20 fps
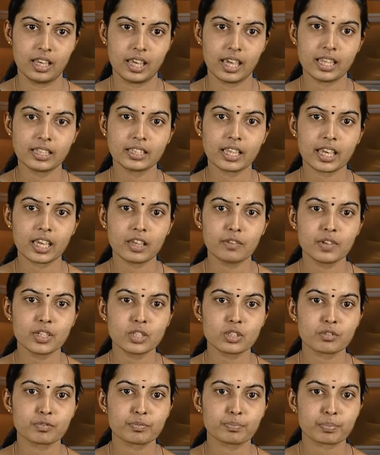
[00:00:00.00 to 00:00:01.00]
In the
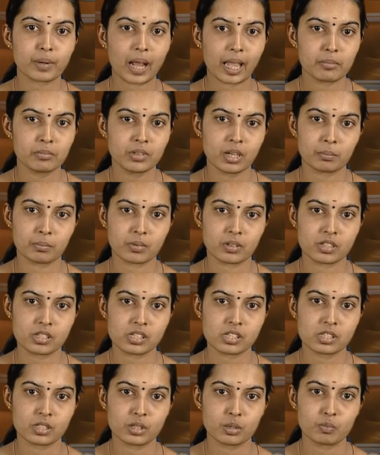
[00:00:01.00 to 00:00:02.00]
event of prime
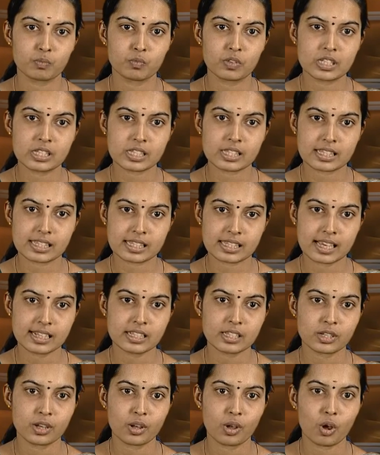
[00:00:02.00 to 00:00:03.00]
numbers, which is the
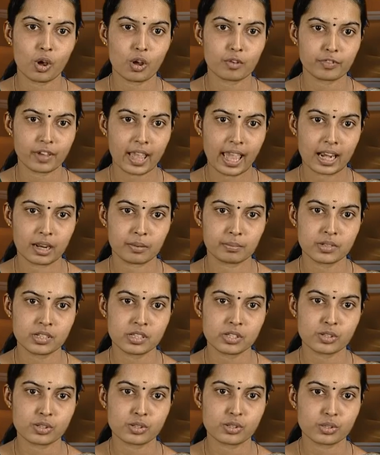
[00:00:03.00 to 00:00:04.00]
set of
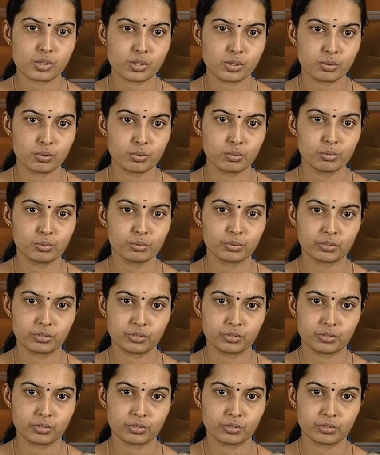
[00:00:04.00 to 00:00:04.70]
elements 2,